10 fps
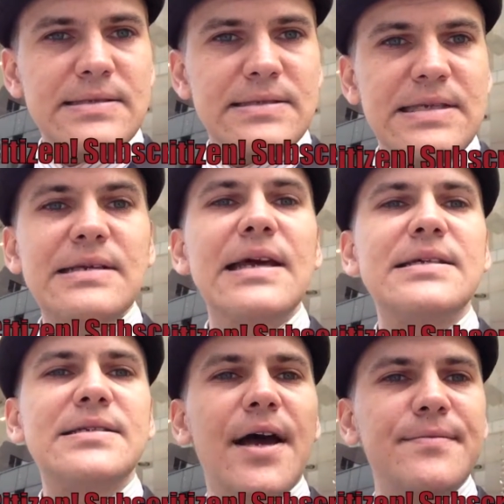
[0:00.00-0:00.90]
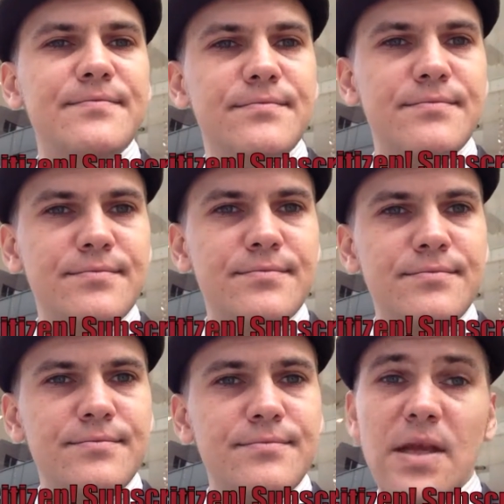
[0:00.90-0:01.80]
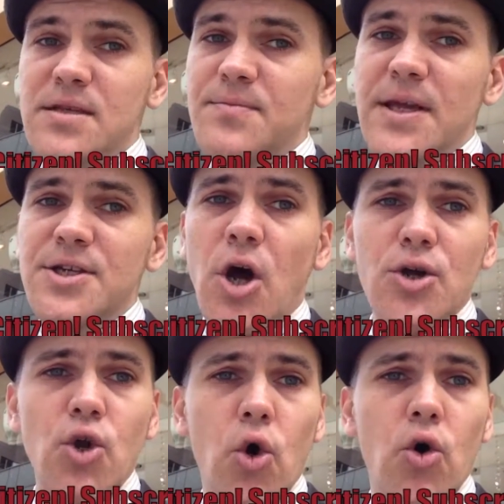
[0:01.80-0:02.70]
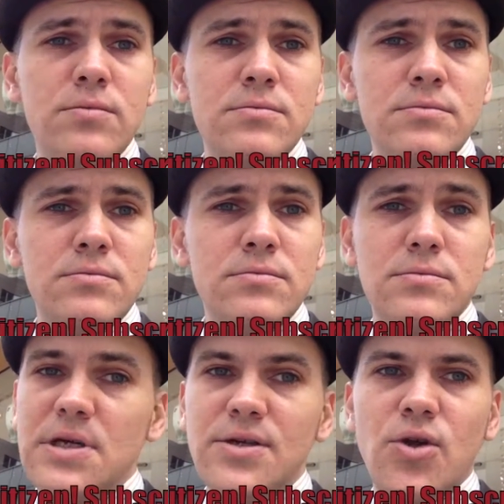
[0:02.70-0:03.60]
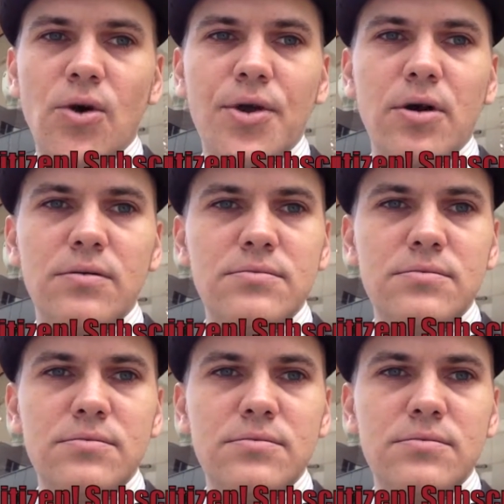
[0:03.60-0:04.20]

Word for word: Until next time, this is me, John Dole, here in Tokyo.